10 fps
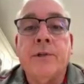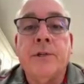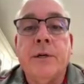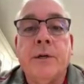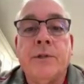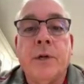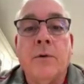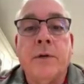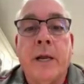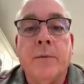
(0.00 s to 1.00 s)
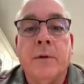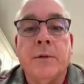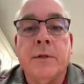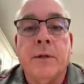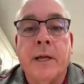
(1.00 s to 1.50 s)
seen the show table
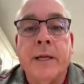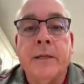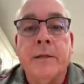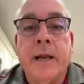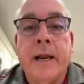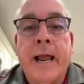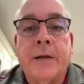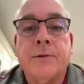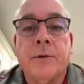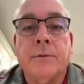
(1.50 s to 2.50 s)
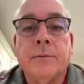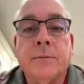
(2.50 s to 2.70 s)
until they get to the national.